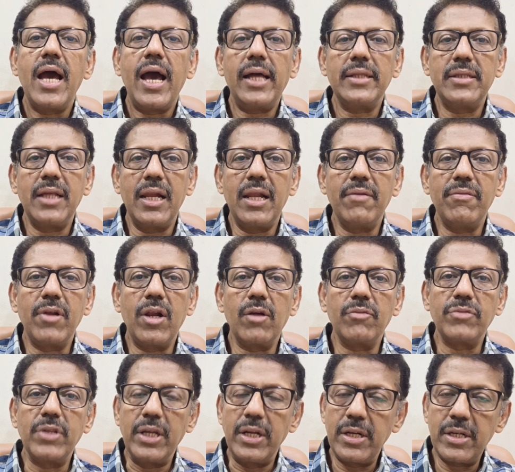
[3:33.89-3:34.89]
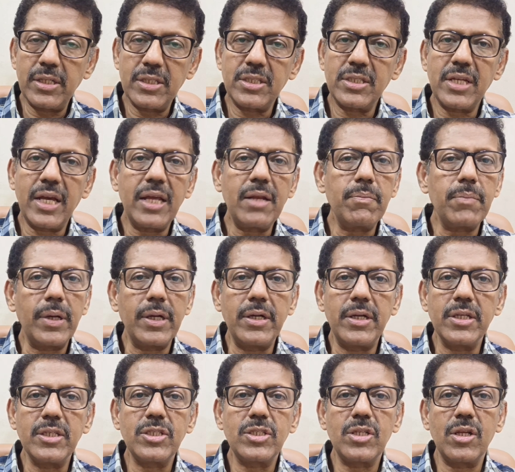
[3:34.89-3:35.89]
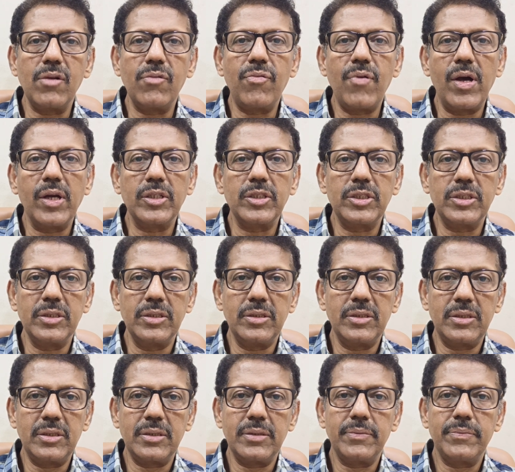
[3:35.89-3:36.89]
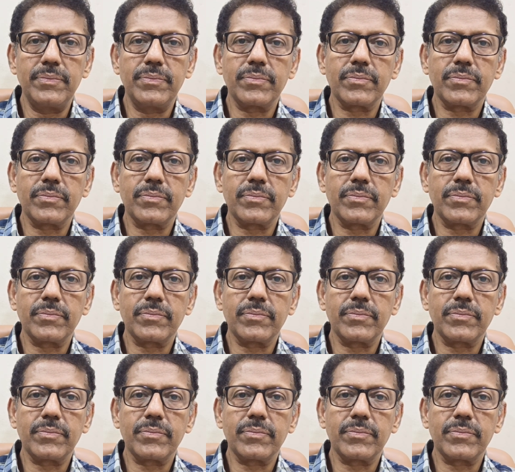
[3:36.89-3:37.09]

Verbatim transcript: at the level of the intestine, but distal functions.